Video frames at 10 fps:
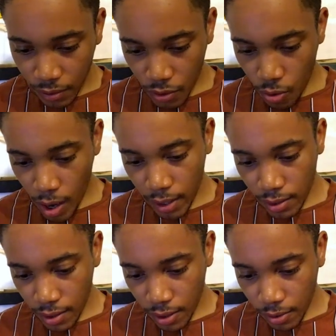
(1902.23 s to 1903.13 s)
"Quite
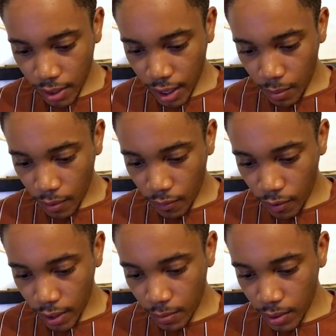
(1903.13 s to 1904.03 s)
so," came a
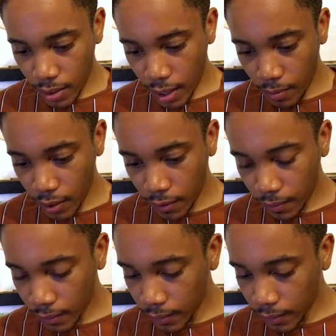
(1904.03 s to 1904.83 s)
voice beside me.